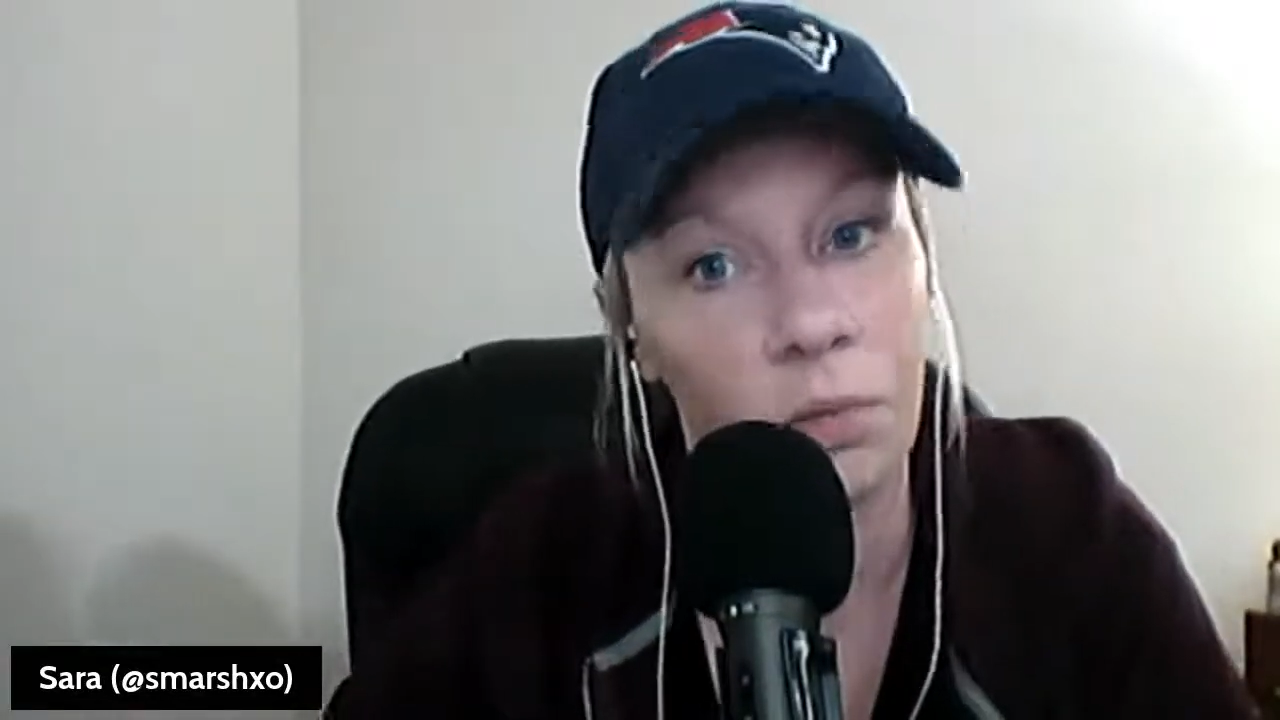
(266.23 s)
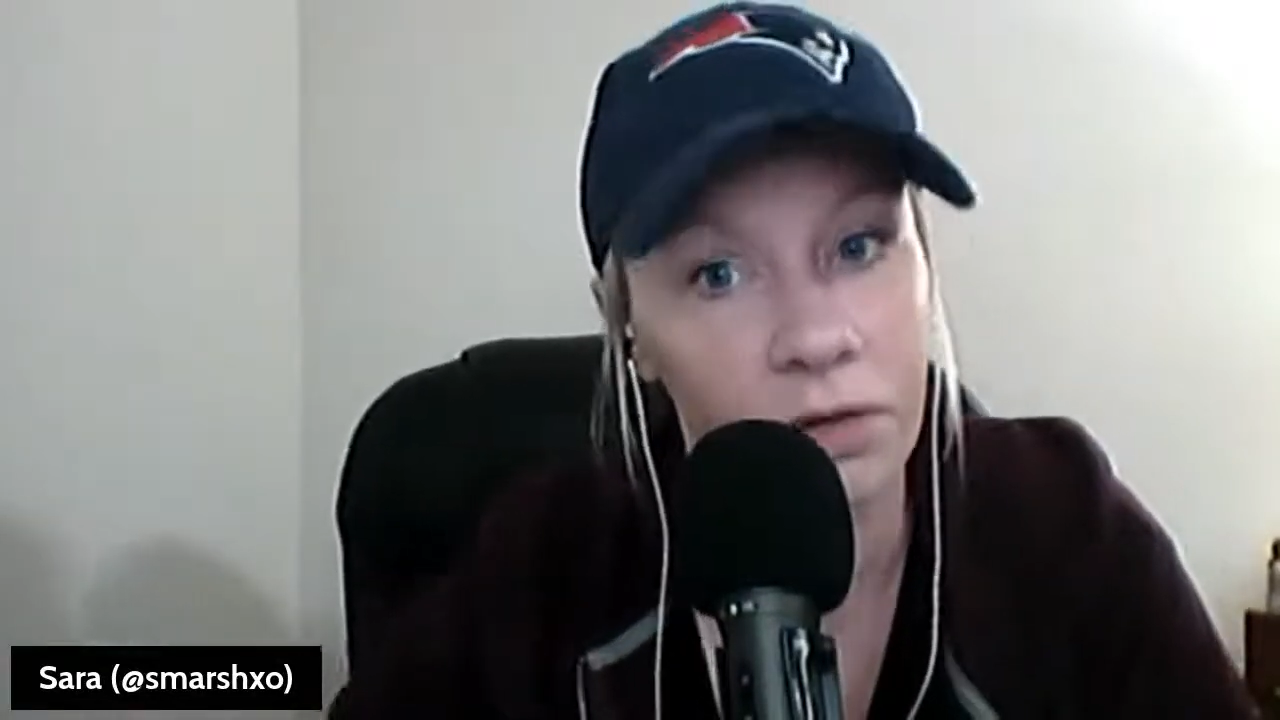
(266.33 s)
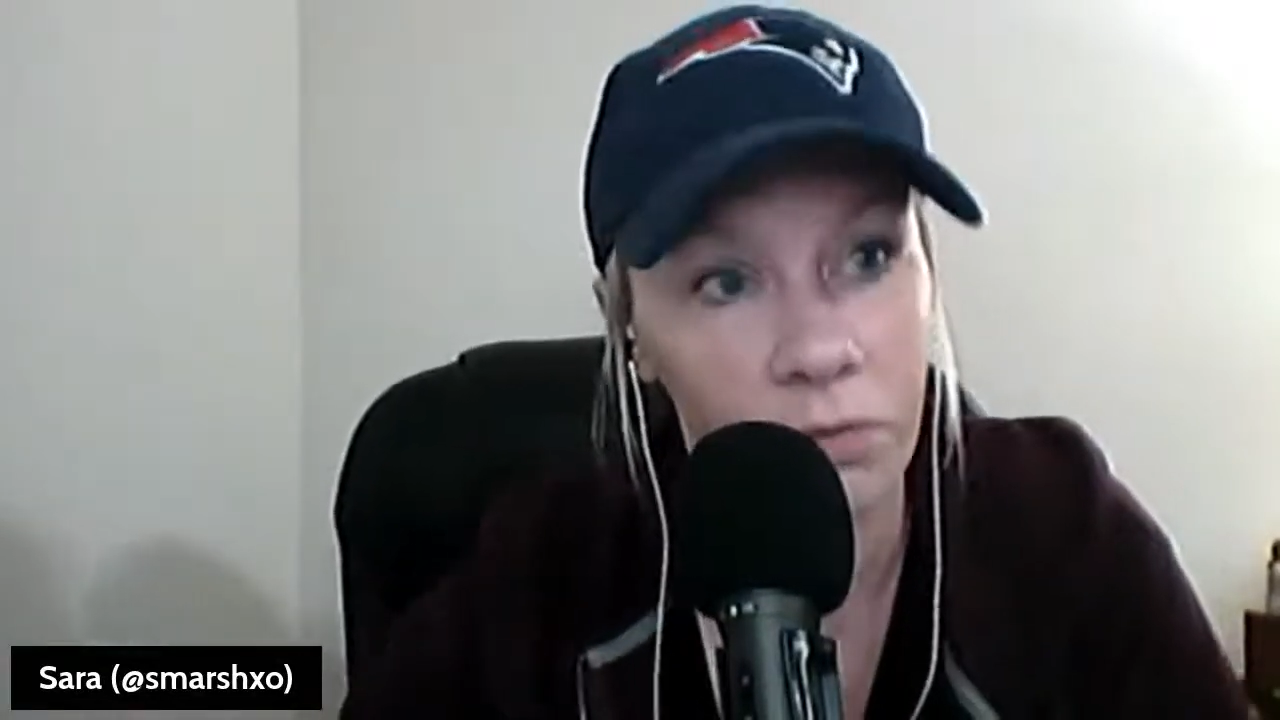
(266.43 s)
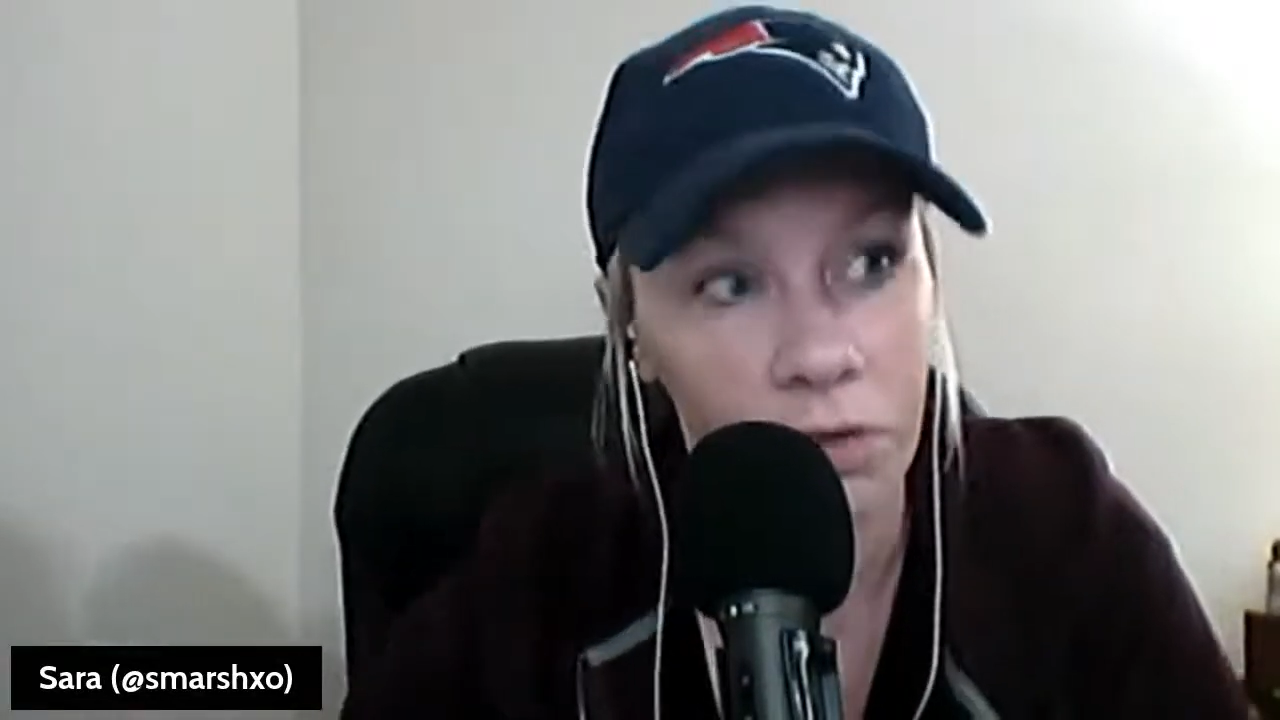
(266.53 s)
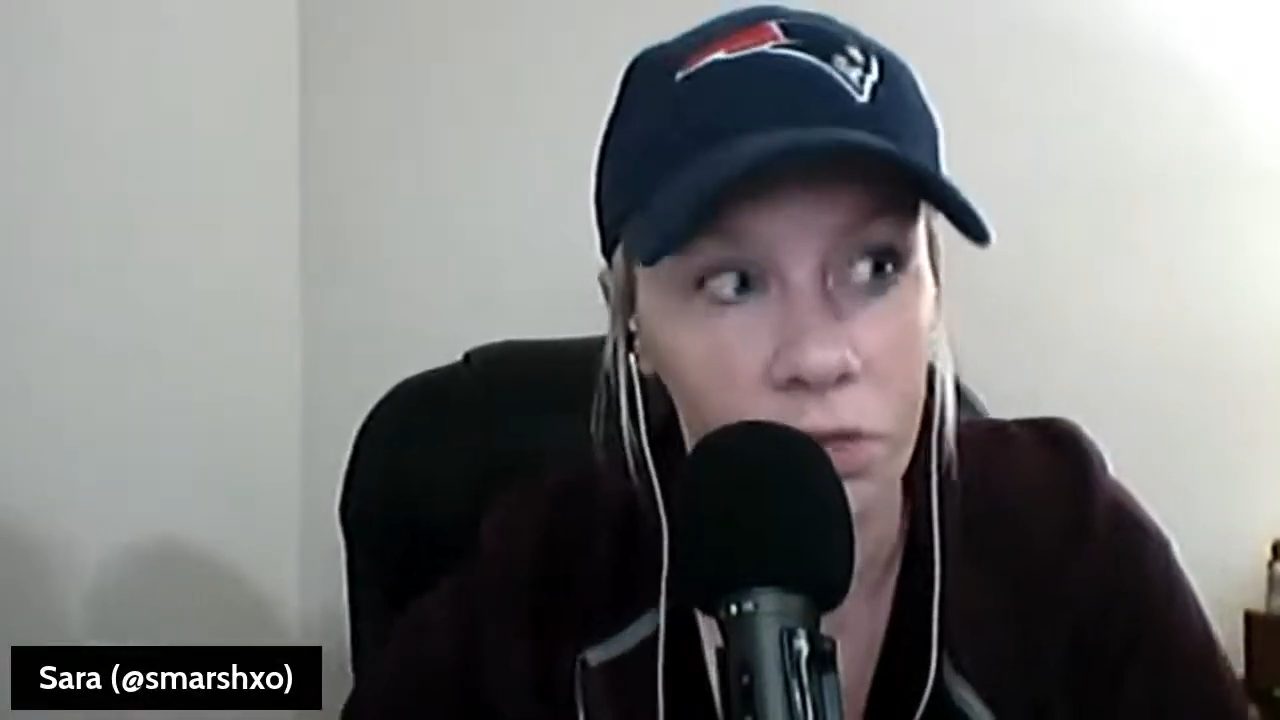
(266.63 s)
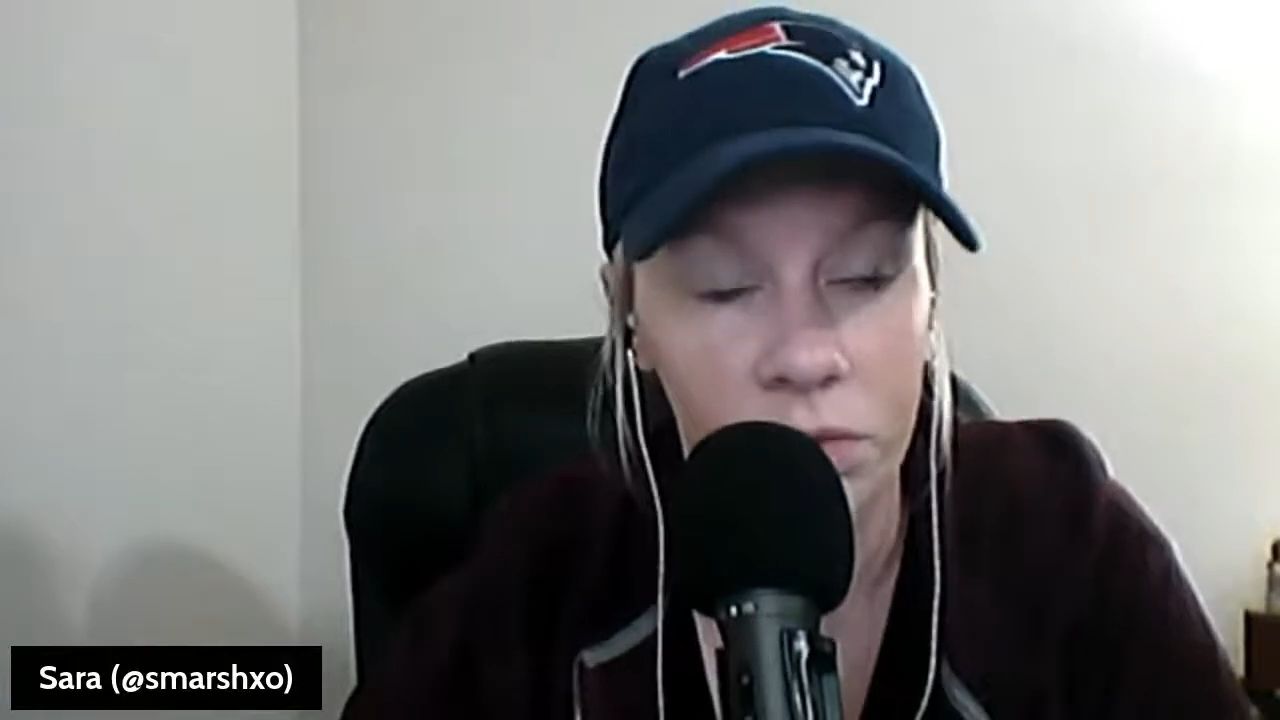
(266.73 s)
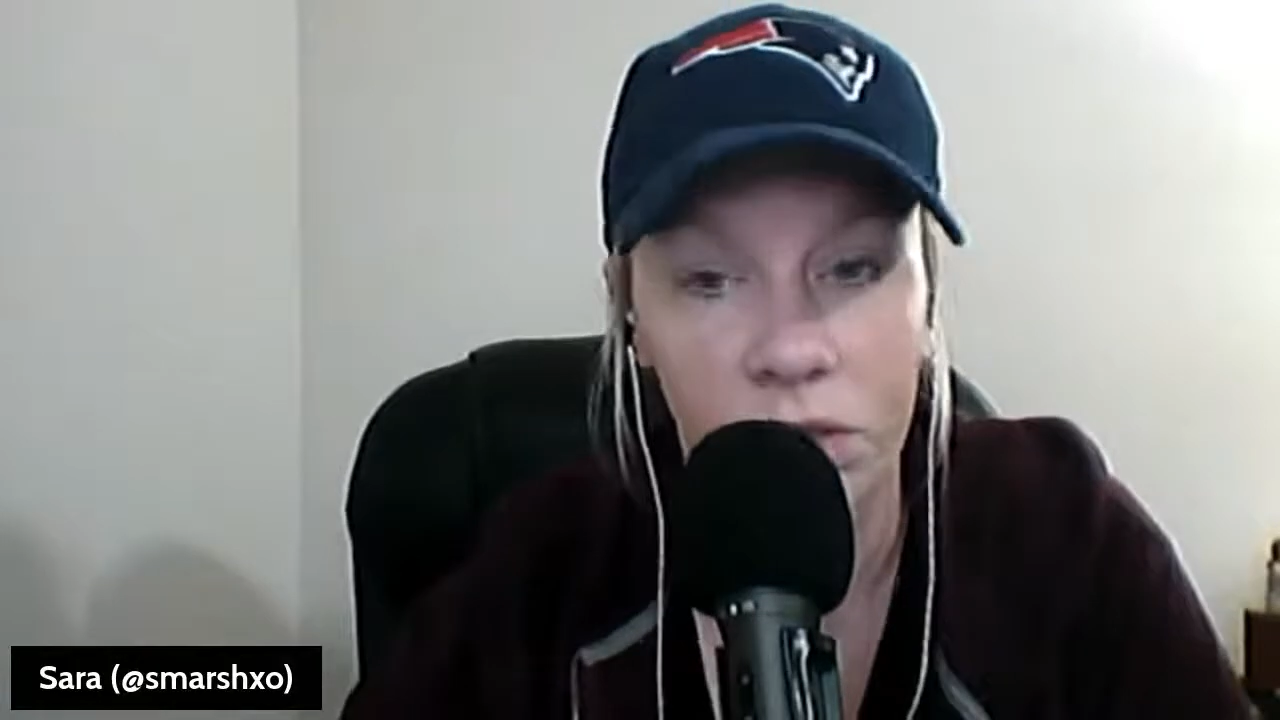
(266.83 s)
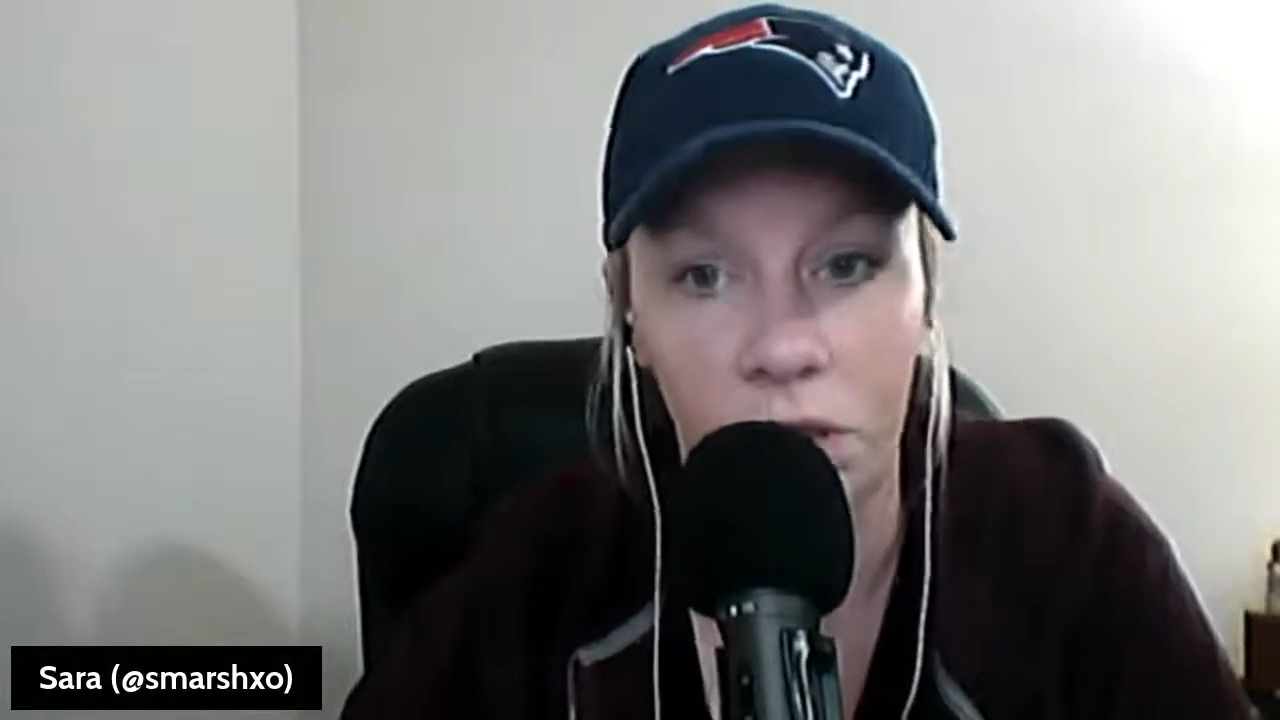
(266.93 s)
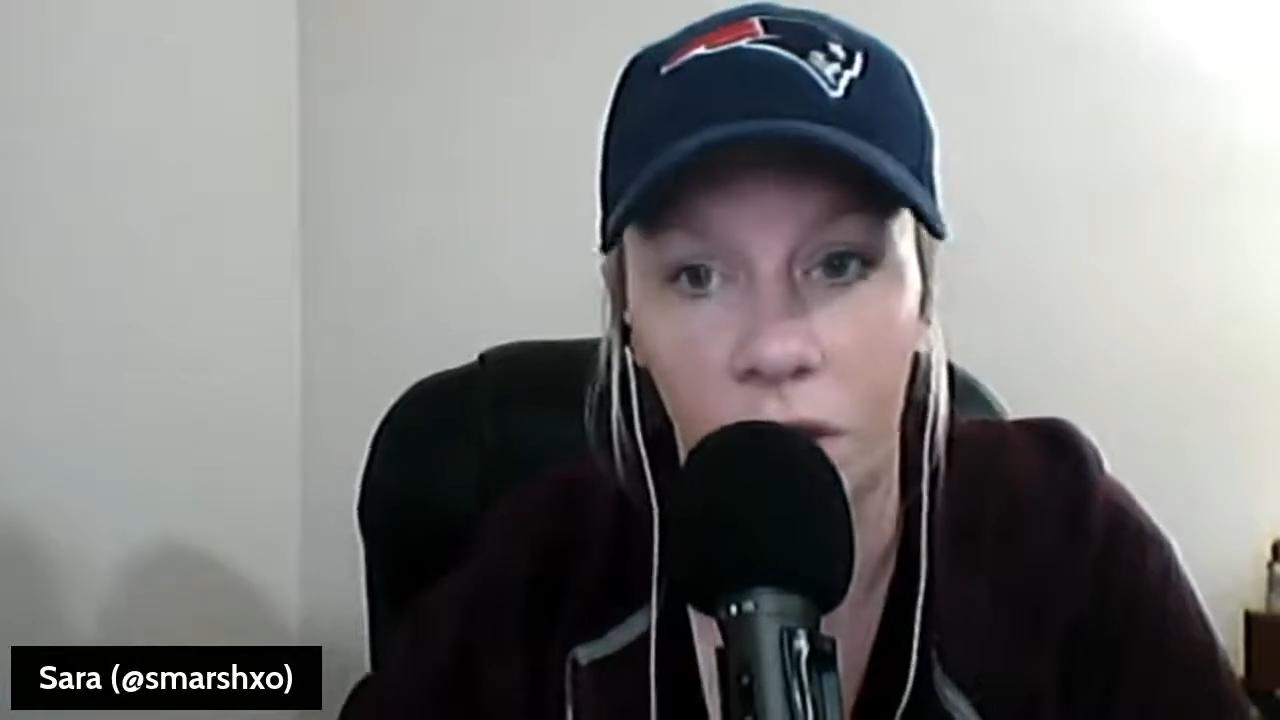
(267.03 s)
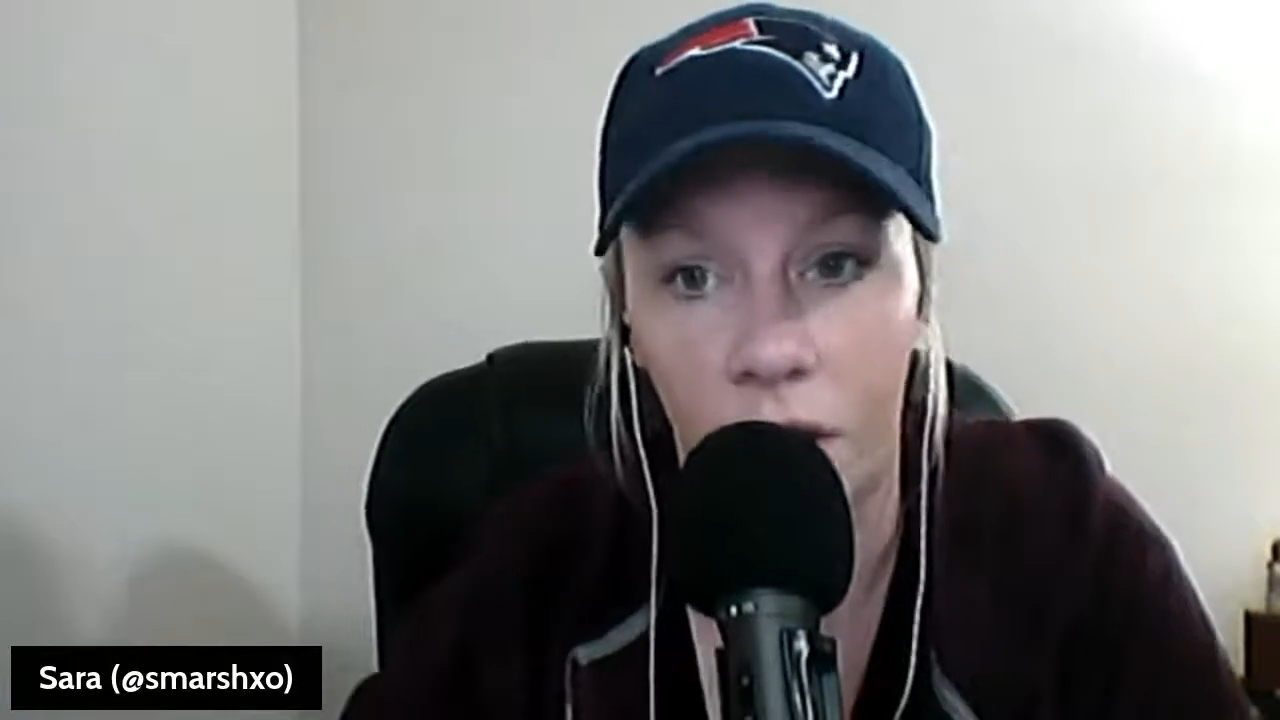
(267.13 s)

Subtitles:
one of which was